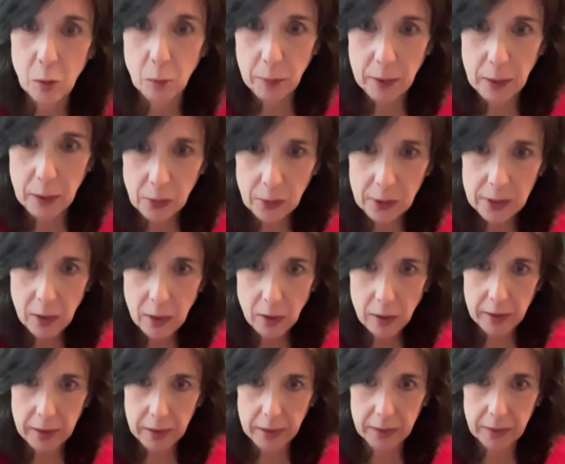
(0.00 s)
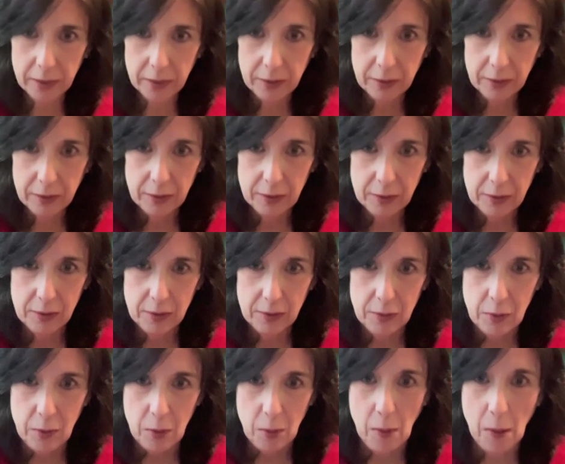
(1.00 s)
periodic
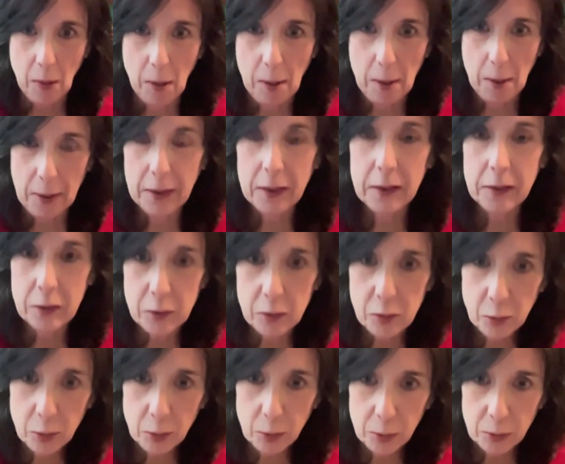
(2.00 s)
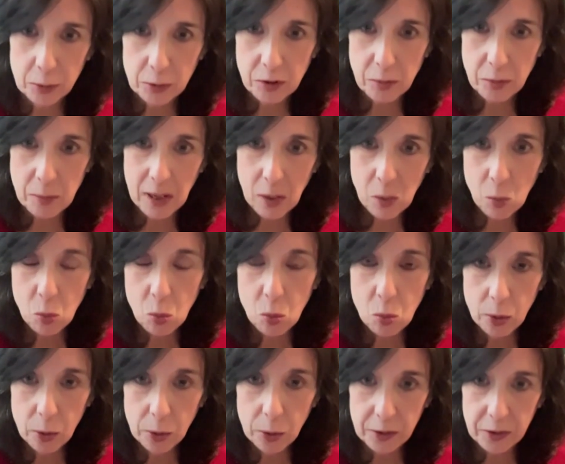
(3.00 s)
concerns about
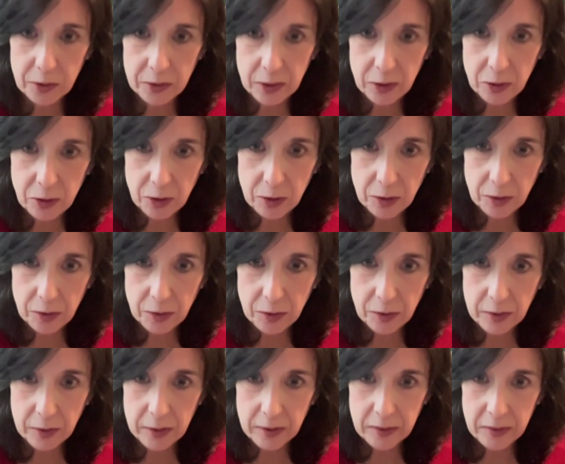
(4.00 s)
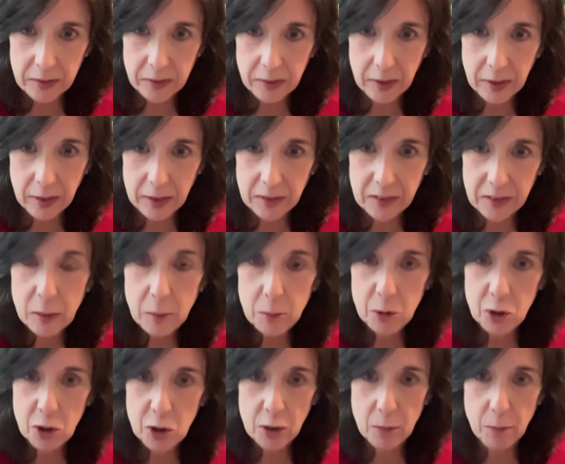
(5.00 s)
war decisions and this
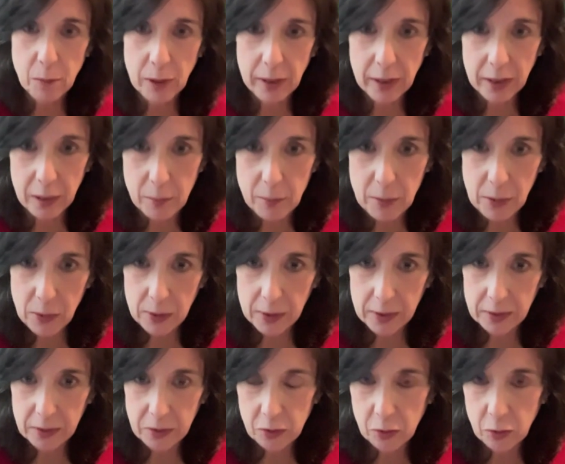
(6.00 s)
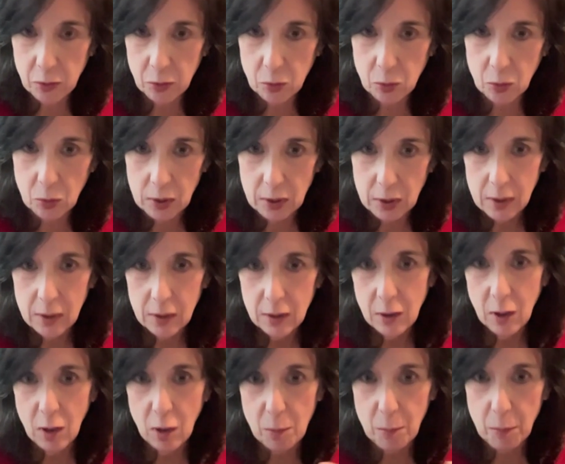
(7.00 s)
assumption by Americans who
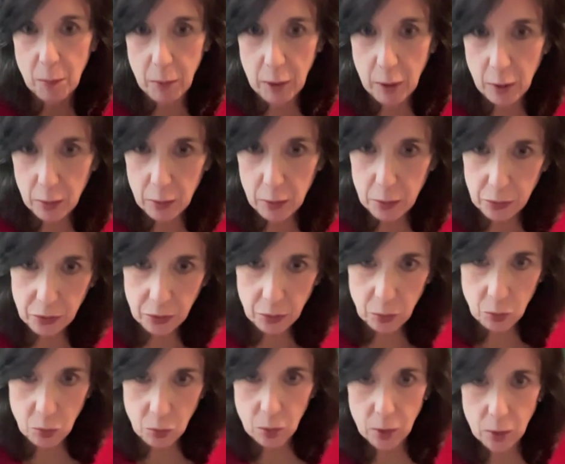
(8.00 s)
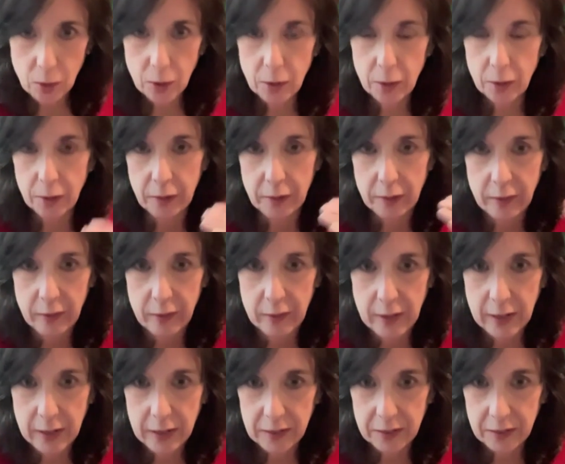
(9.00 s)
oppose a war
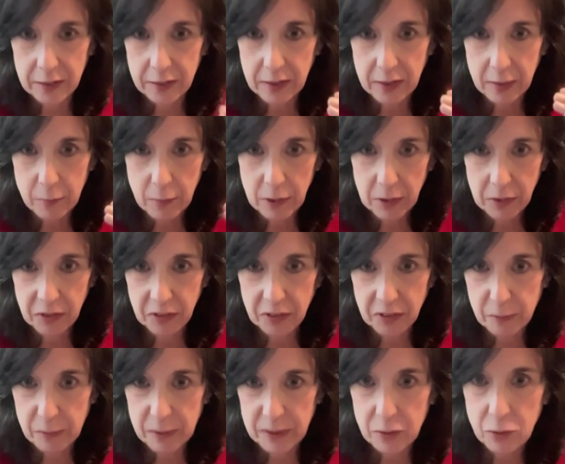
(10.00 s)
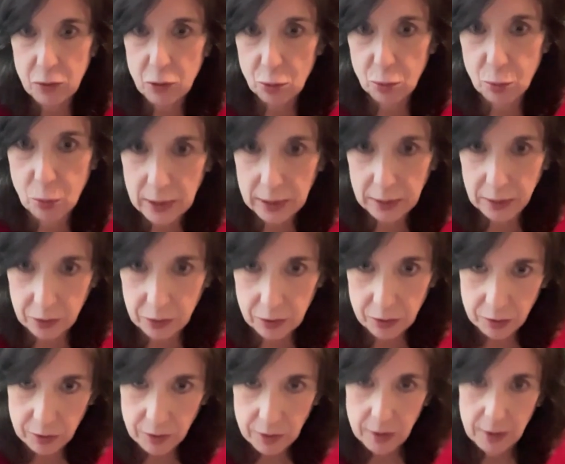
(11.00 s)
that they must have been
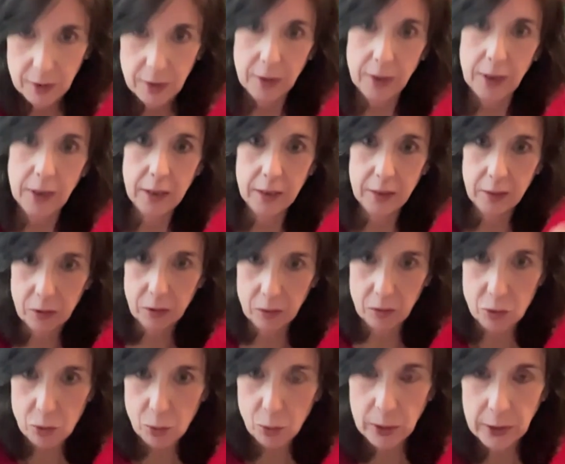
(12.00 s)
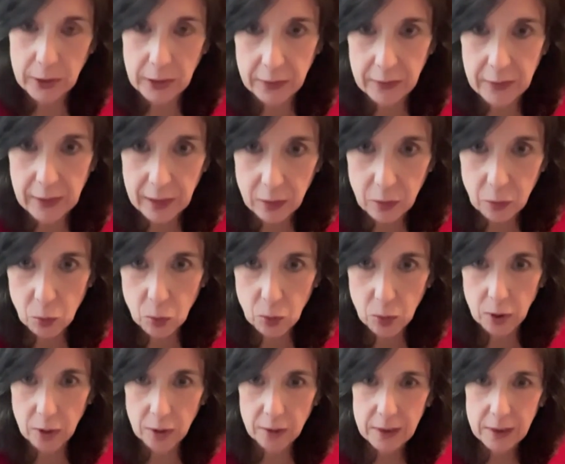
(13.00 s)
tricked into joining that war.